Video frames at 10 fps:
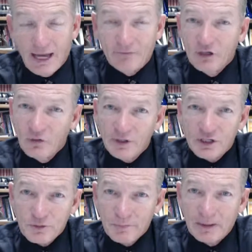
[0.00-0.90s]
Have you
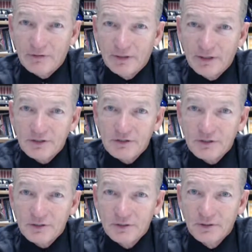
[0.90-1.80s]

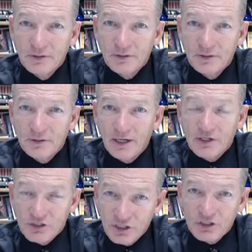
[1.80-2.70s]
experienced
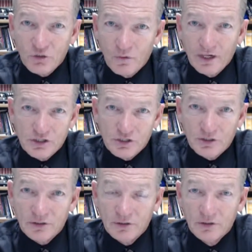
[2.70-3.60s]
a
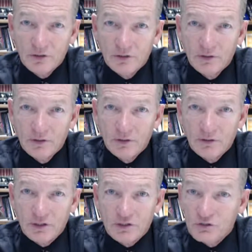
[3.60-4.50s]
situation
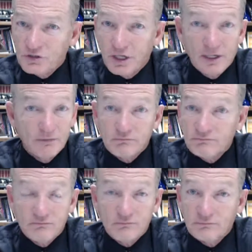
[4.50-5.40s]
that you say,
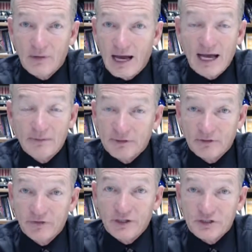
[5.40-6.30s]
I am
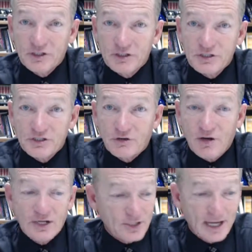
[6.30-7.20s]
convinced this is the
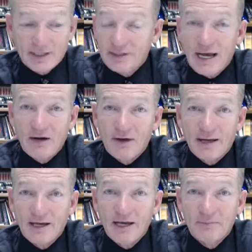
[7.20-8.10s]
Christ. I could die
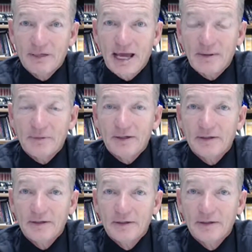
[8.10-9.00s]
right now and be happy